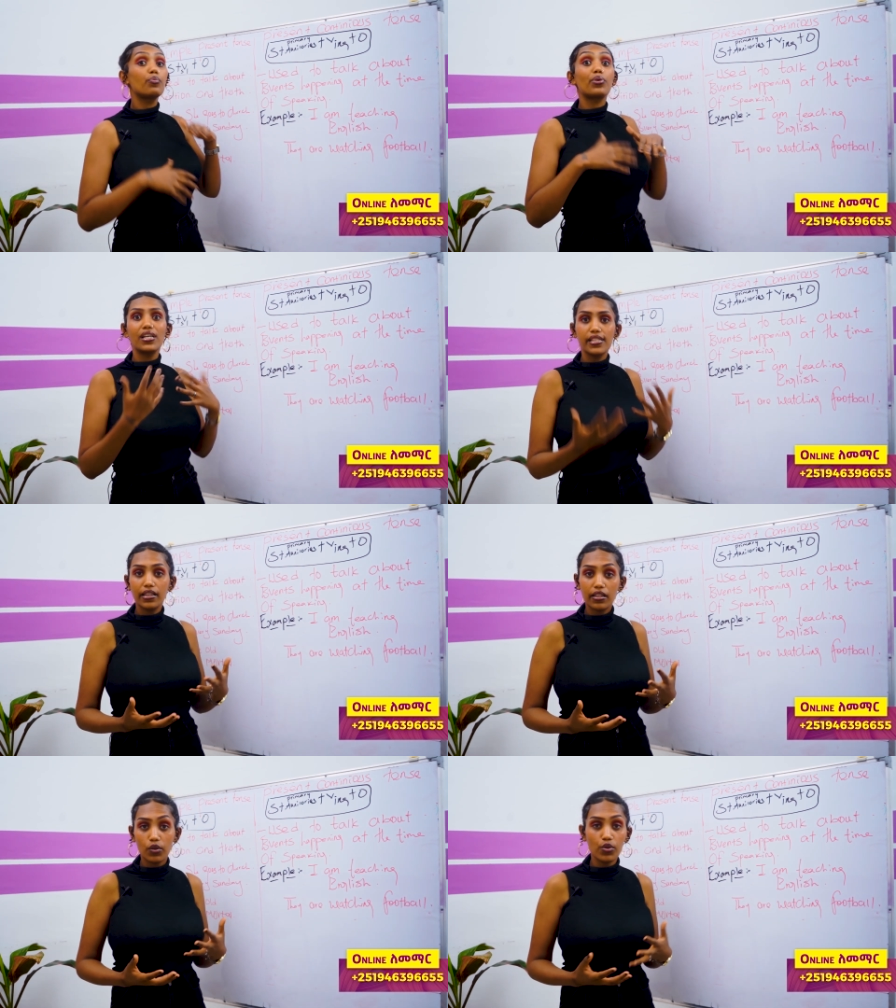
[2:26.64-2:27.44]

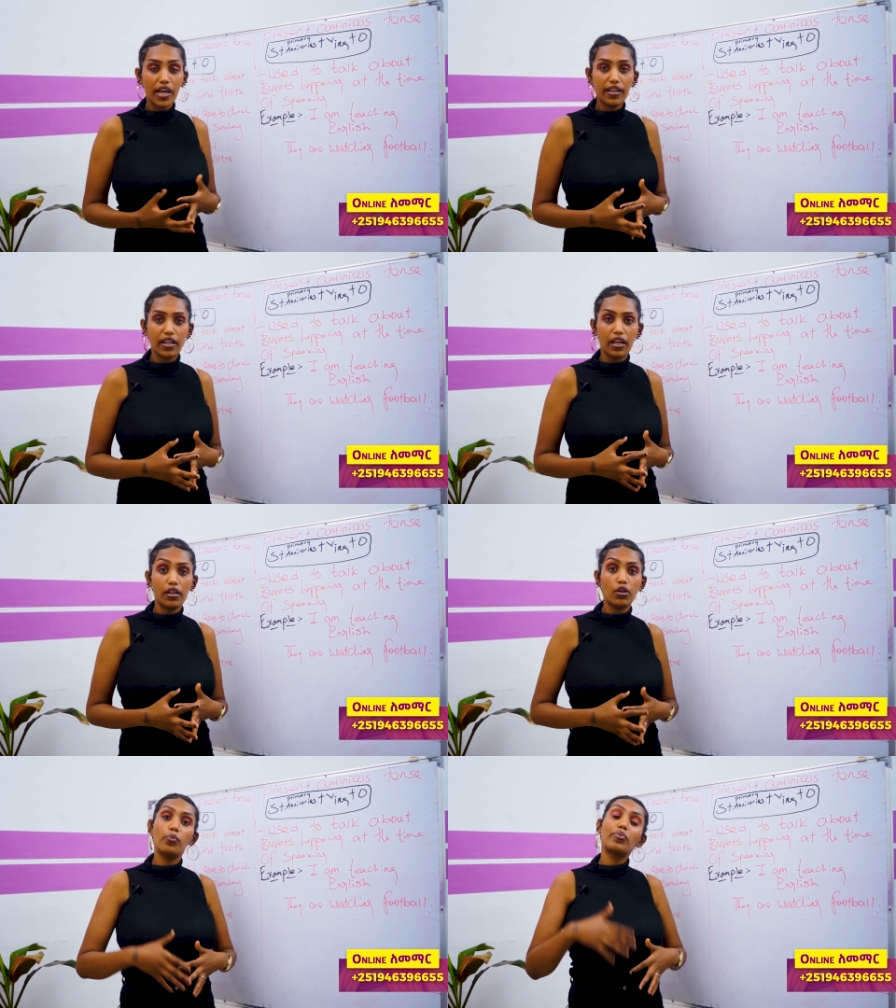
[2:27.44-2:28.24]
Present no
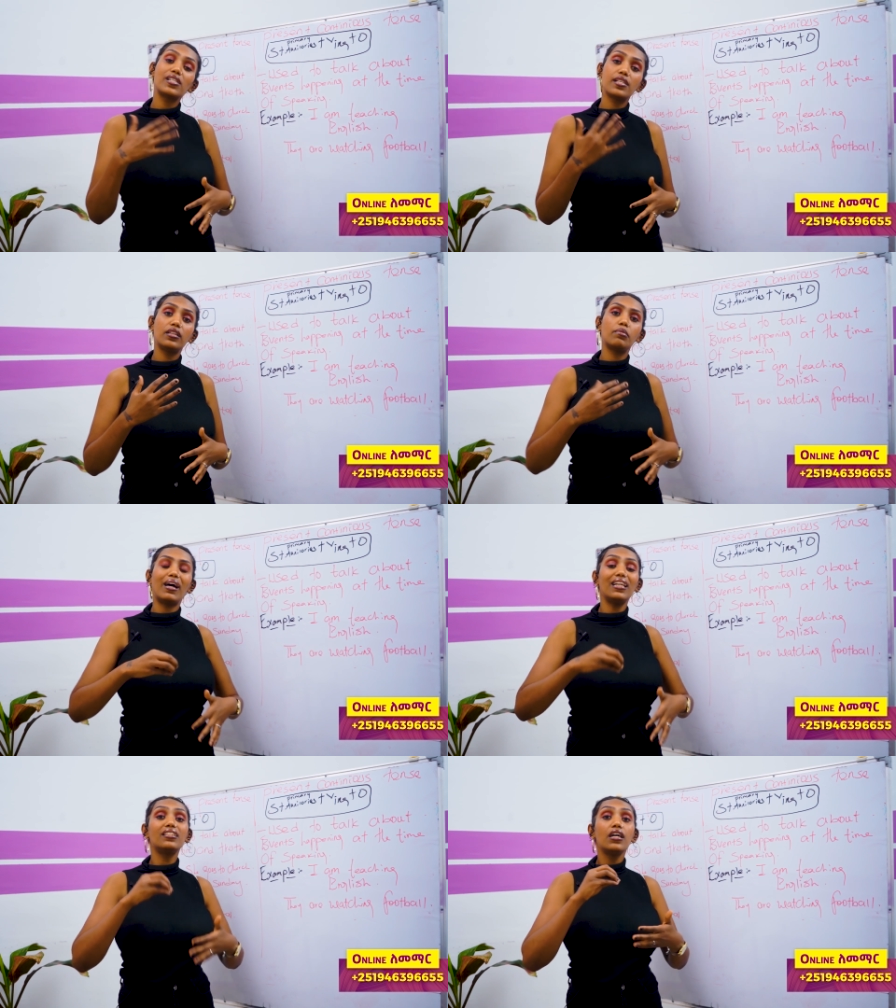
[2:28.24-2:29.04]
yalano present
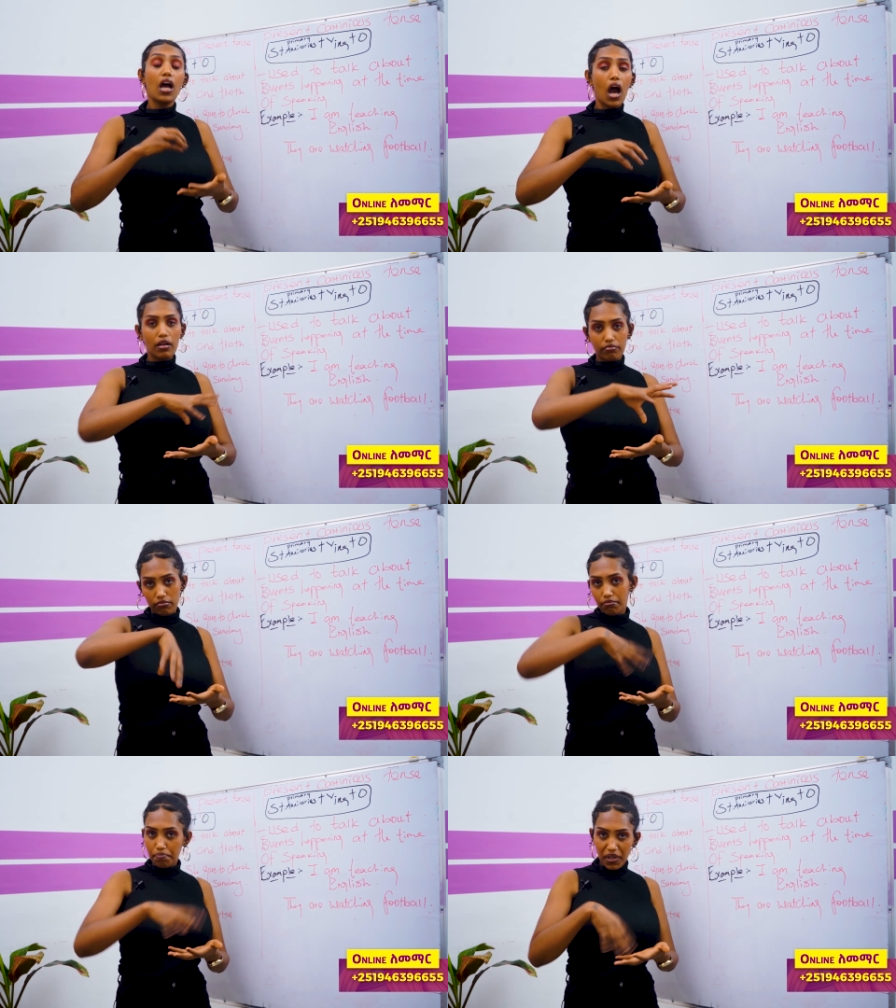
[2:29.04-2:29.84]
mallet
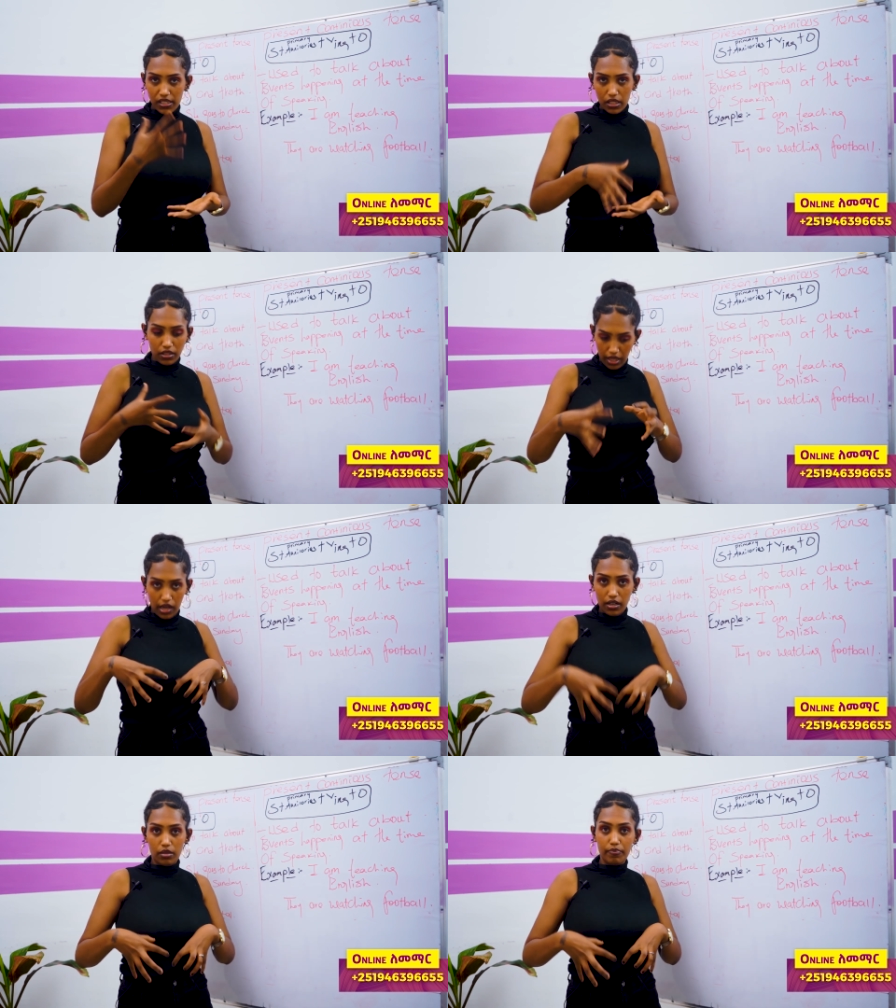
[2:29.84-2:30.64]
present
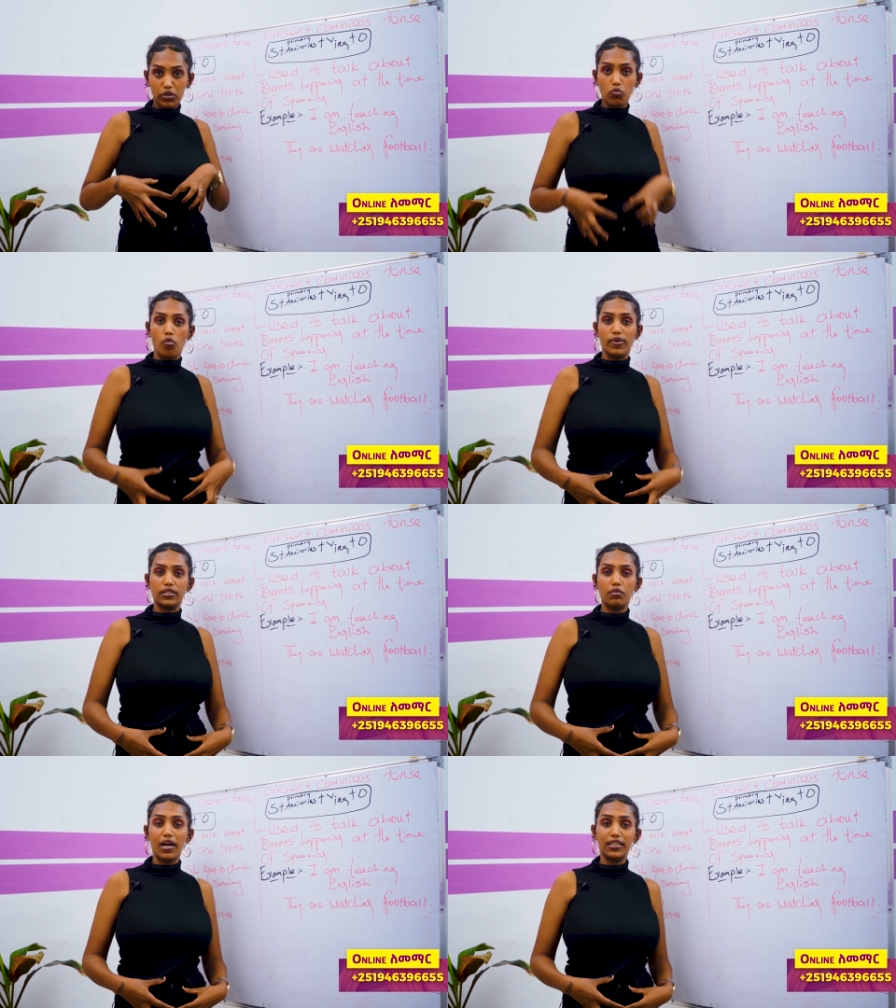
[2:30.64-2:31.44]
yalana but
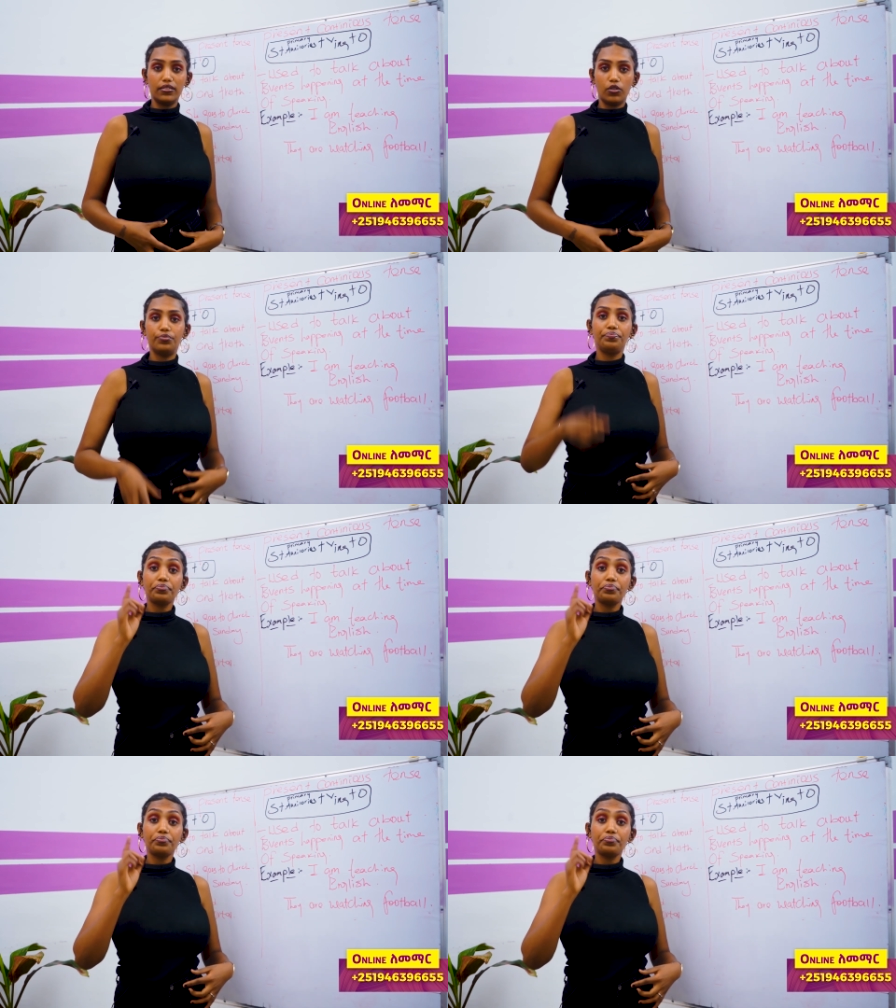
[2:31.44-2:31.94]
moment mallet no